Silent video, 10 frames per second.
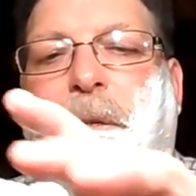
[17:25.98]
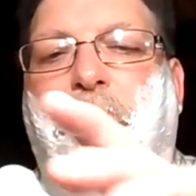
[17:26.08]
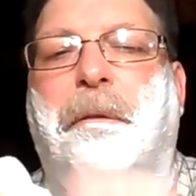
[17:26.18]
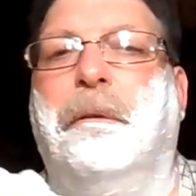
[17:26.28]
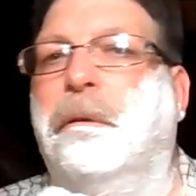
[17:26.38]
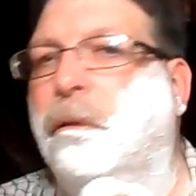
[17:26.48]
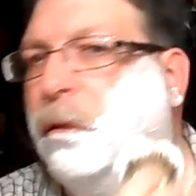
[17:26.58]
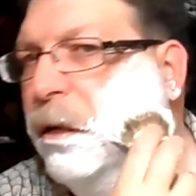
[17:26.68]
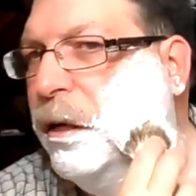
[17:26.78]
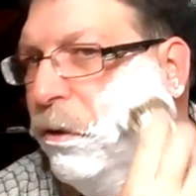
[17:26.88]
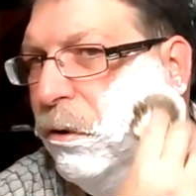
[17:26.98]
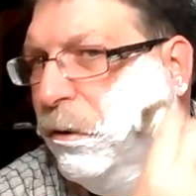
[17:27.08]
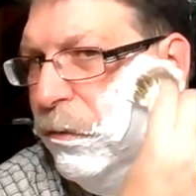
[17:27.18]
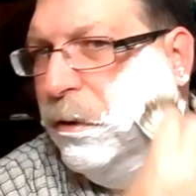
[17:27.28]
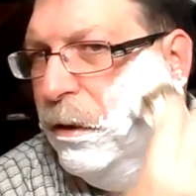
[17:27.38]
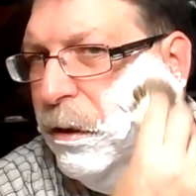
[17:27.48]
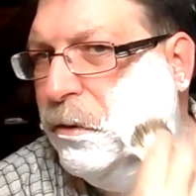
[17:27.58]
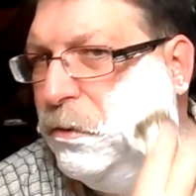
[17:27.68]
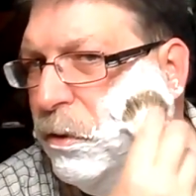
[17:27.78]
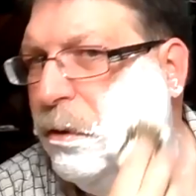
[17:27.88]
Get the lather off
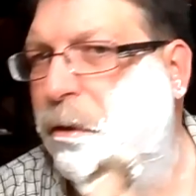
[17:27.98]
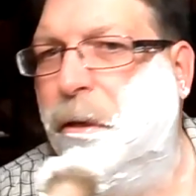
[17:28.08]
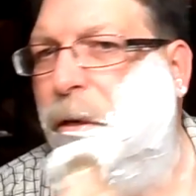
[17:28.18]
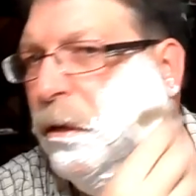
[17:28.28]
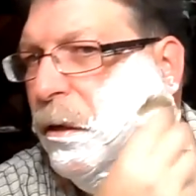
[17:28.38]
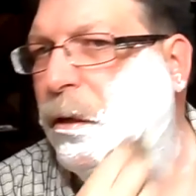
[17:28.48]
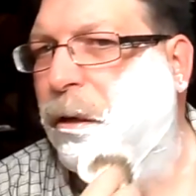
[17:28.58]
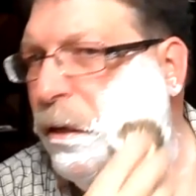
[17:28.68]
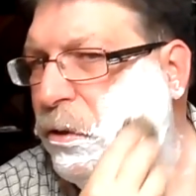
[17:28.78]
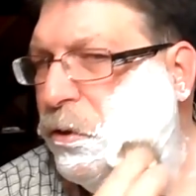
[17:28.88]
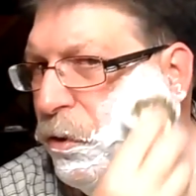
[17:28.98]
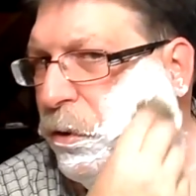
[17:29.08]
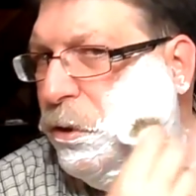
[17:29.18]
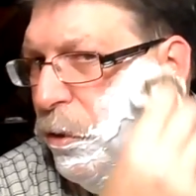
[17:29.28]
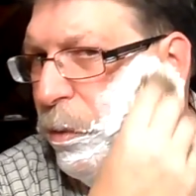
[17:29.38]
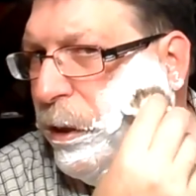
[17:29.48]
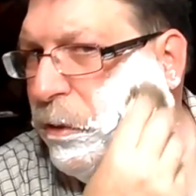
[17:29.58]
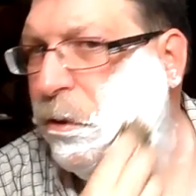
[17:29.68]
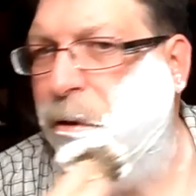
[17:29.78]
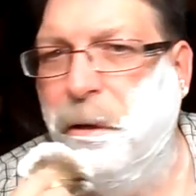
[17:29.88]
of this. I'll just do a
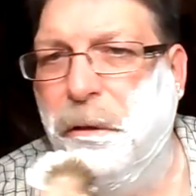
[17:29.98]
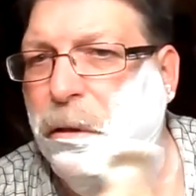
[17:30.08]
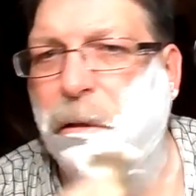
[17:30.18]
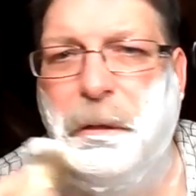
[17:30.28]
2-passer.